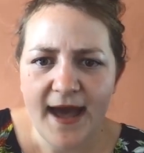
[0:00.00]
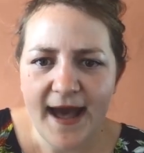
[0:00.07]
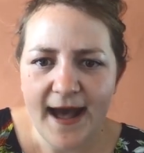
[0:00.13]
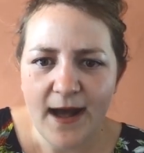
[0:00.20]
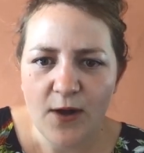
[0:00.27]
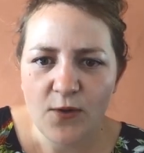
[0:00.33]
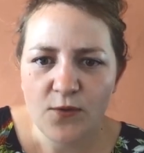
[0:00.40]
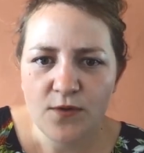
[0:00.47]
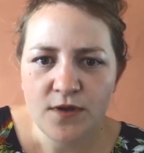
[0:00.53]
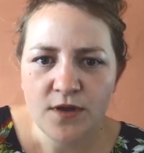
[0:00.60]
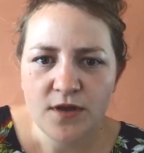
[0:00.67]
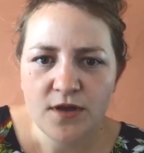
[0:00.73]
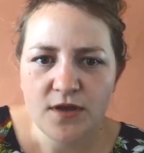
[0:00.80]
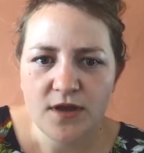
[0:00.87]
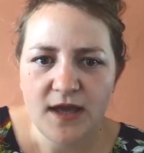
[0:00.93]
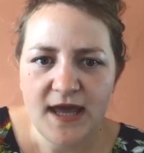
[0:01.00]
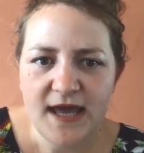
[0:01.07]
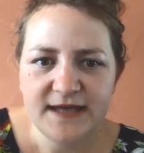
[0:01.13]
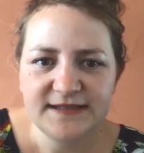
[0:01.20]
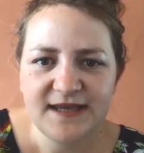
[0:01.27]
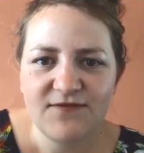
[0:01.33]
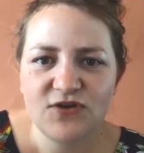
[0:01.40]
how
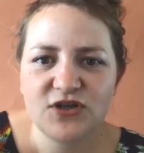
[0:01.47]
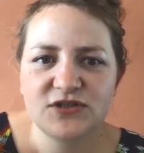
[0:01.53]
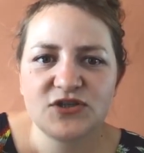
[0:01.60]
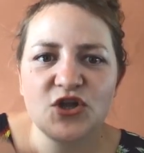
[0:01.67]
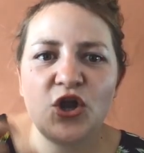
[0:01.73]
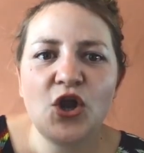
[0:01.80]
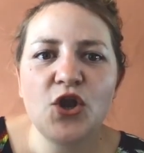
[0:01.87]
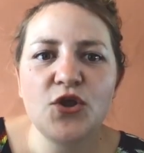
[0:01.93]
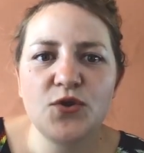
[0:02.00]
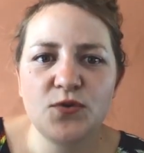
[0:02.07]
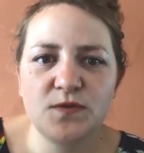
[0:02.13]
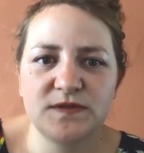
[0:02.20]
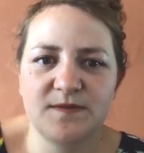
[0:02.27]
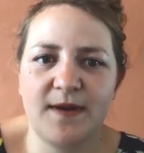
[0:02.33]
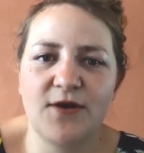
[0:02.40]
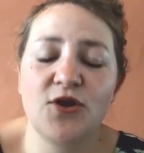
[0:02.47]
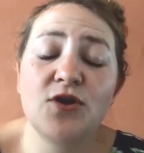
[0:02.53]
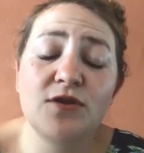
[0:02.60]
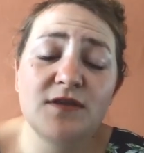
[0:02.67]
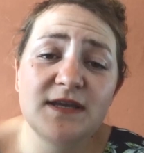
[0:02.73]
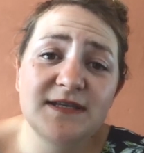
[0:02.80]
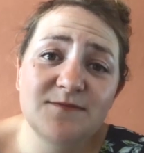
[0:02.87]
he's given us clues about
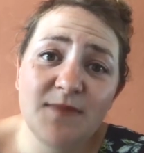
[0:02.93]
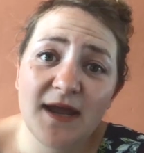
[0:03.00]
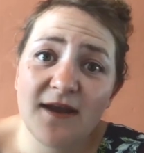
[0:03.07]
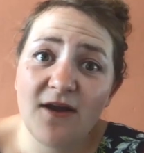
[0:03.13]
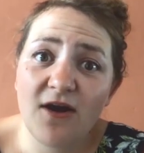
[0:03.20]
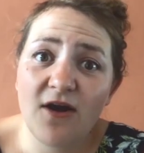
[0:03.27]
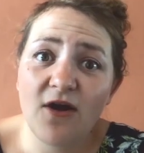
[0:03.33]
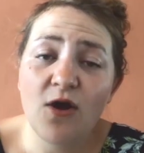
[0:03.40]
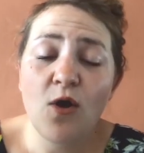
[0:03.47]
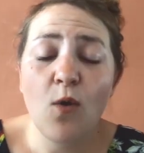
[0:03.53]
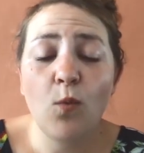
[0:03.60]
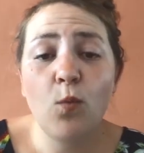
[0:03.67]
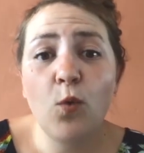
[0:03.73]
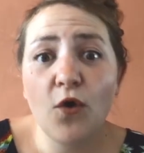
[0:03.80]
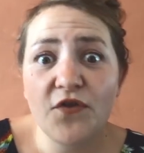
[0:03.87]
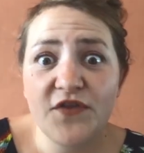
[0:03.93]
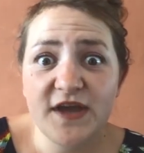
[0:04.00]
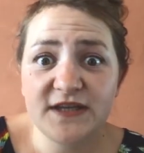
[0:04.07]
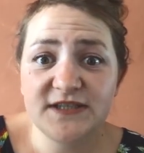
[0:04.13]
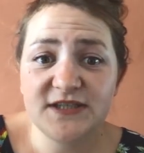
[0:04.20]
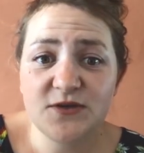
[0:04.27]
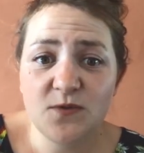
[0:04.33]
who these men are, what
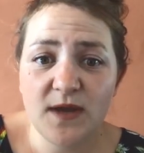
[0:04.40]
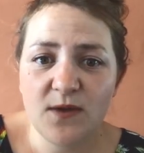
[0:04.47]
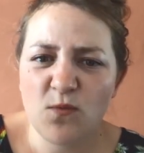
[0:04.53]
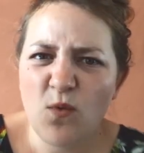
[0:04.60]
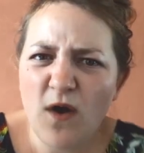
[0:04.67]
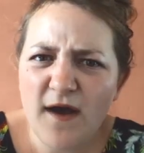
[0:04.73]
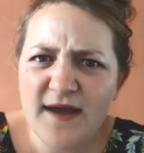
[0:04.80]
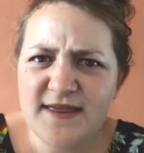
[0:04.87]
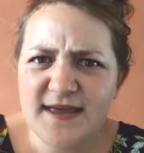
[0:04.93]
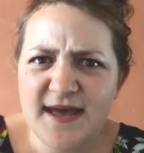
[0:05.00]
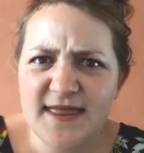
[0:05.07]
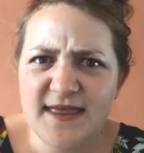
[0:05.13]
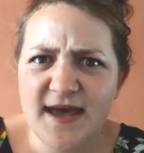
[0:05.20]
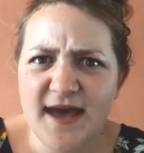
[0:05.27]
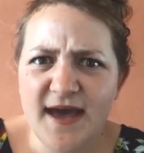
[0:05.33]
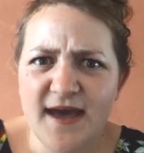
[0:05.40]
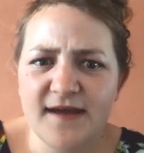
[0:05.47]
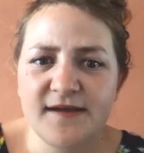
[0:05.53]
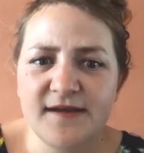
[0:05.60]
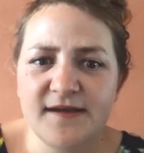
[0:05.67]
they're doing, why they're there.